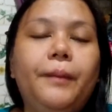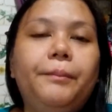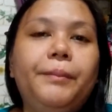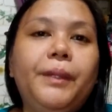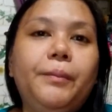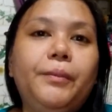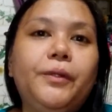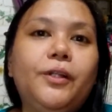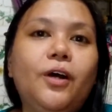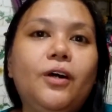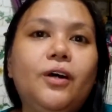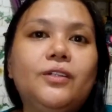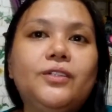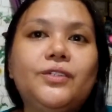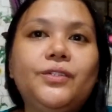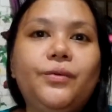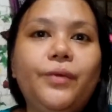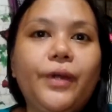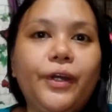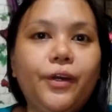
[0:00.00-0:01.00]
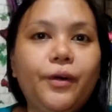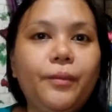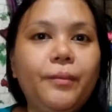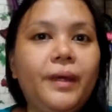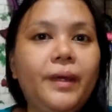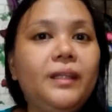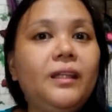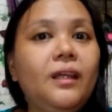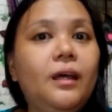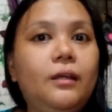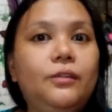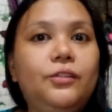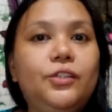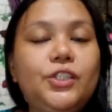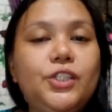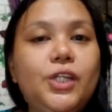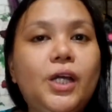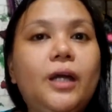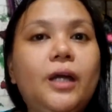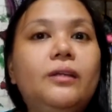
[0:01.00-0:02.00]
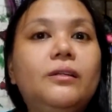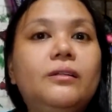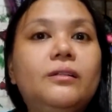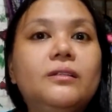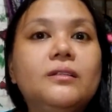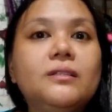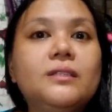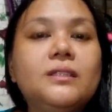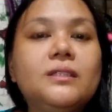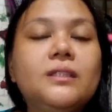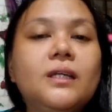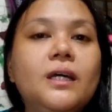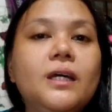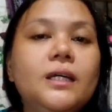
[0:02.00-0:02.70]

people also recommend other channels.